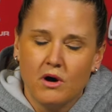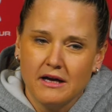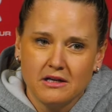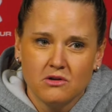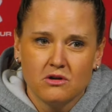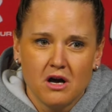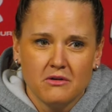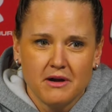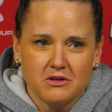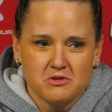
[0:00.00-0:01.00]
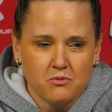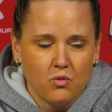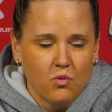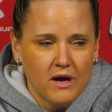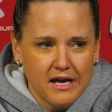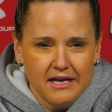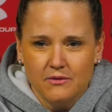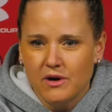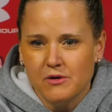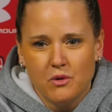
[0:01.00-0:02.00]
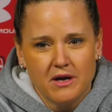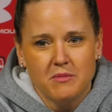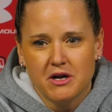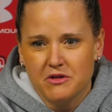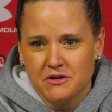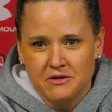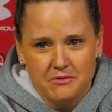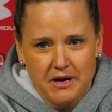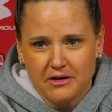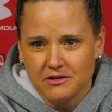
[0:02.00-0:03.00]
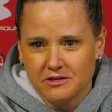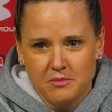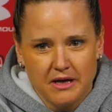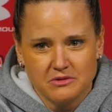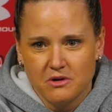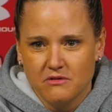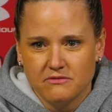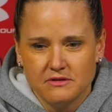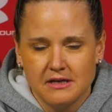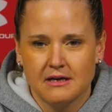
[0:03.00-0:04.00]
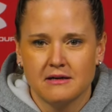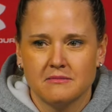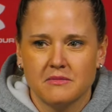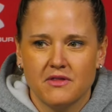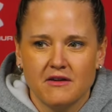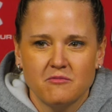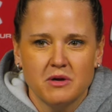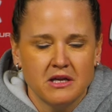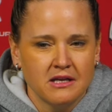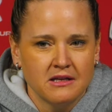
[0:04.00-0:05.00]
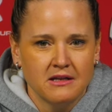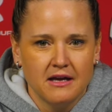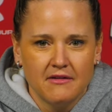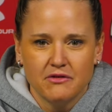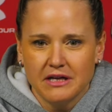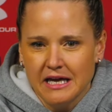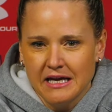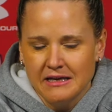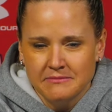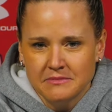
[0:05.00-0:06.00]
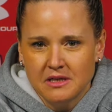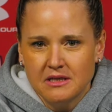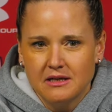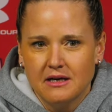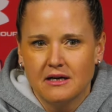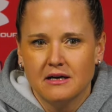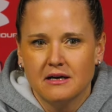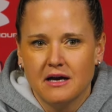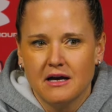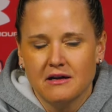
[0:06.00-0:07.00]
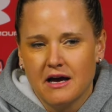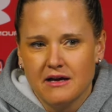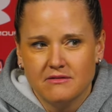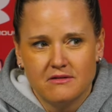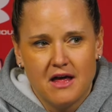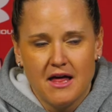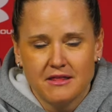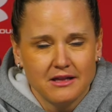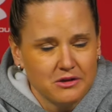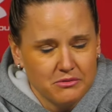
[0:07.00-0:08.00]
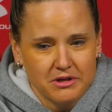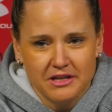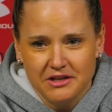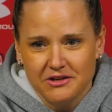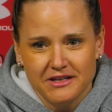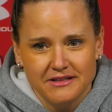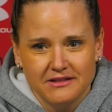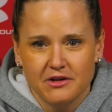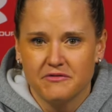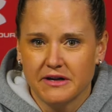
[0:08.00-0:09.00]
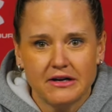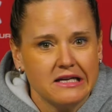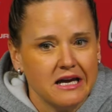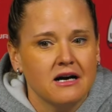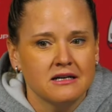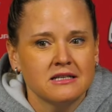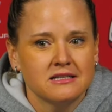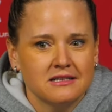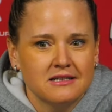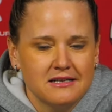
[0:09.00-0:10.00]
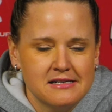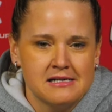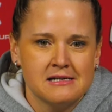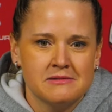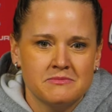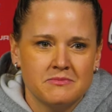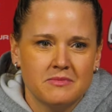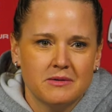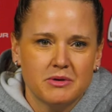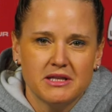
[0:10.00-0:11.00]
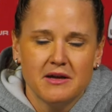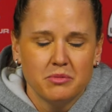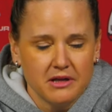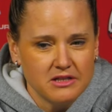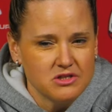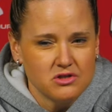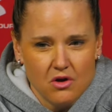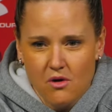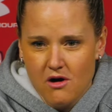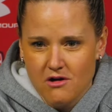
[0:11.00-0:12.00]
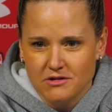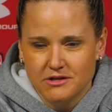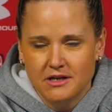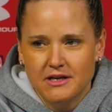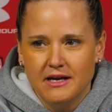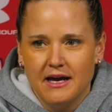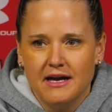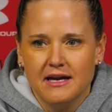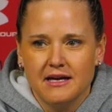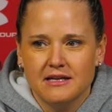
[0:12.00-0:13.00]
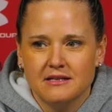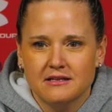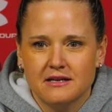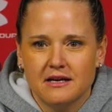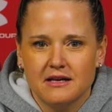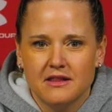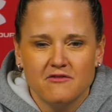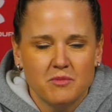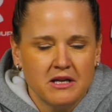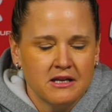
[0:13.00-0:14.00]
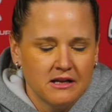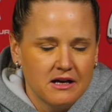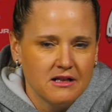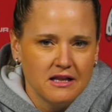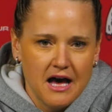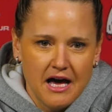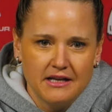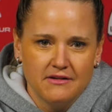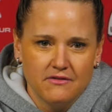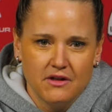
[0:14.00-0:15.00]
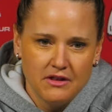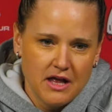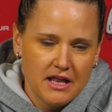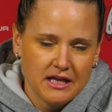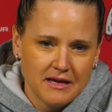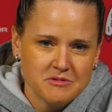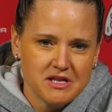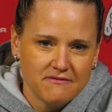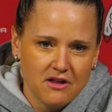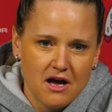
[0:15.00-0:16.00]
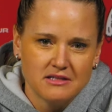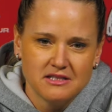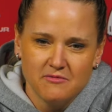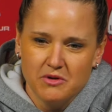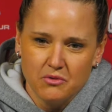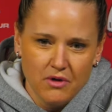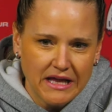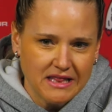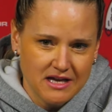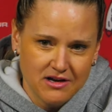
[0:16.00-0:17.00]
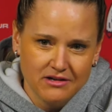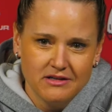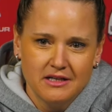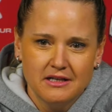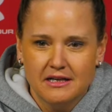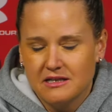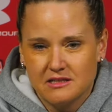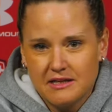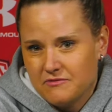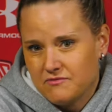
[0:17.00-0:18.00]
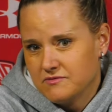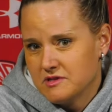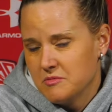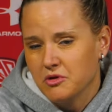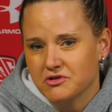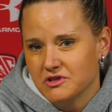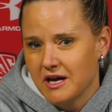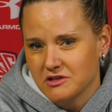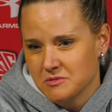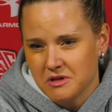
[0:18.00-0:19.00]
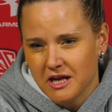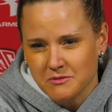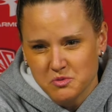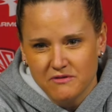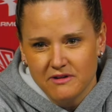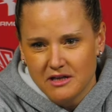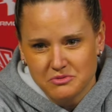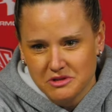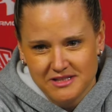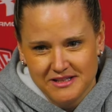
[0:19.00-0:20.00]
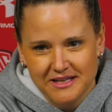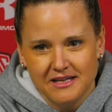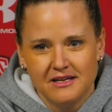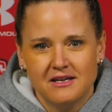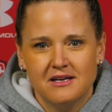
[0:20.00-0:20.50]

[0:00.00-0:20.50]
Well, you know, Colorado's way, way, way better than their record in the Pac-12. They've been in every game. I think they're really good. They're very young, but they play so hard. And they've been in a lot of the games they've lost, they've been right there, similar to how some of the games we've lost recently.